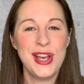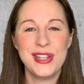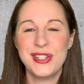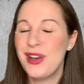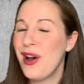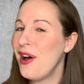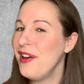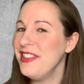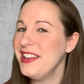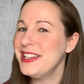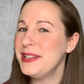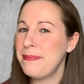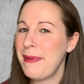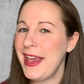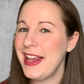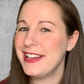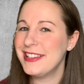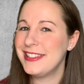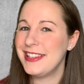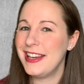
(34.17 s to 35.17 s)
So on this
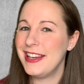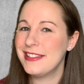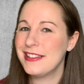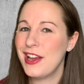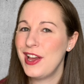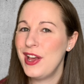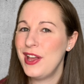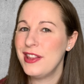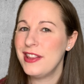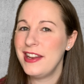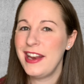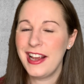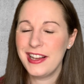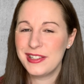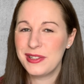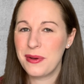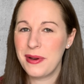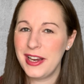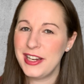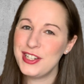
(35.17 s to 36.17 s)
basis, the
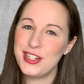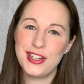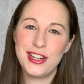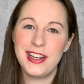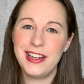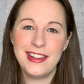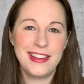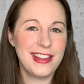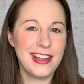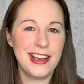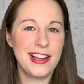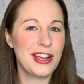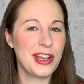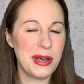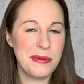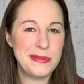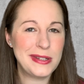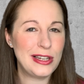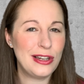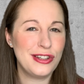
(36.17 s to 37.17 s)
next question that
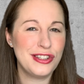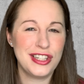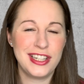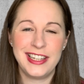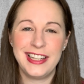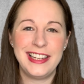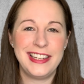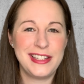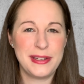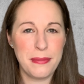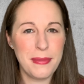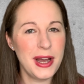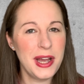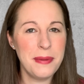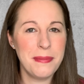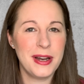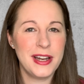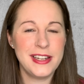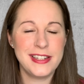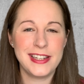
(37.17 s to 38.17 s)
comes logically to my
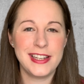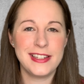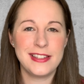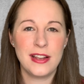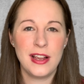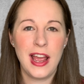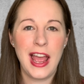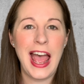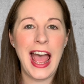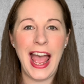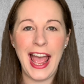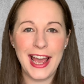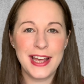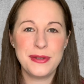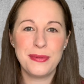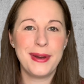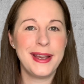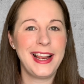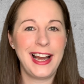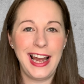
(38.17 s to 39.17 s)
mind is, how
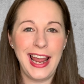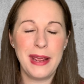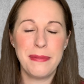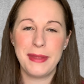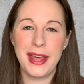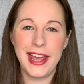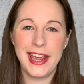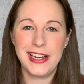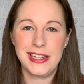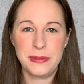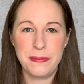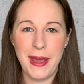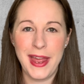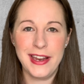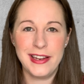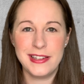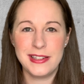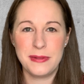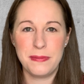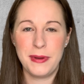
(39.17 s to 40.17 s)
do I claim that
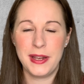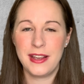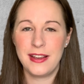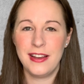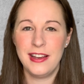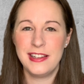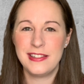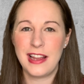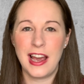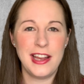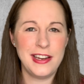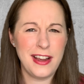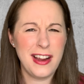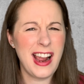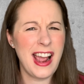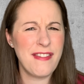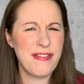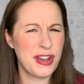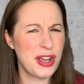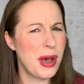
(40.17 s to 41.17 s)
expense? Because I don't
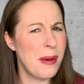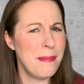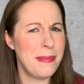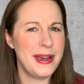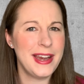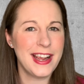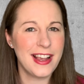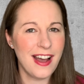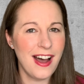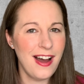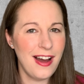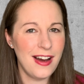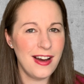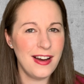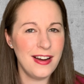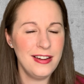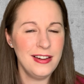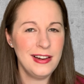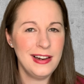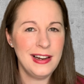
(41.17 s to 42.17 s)
have a company
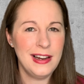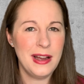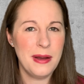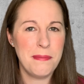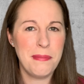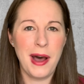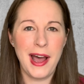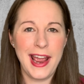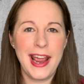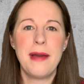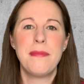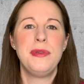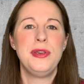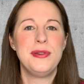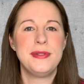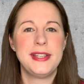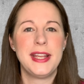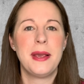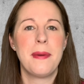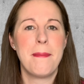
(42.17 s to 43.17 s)
car, but I am
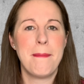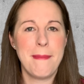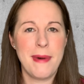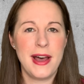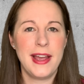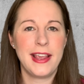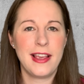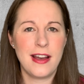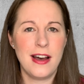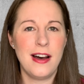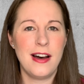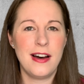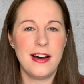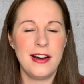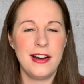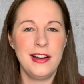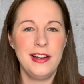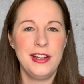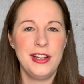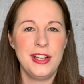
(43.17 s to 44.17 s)
using my
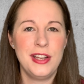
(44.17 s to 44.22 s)
car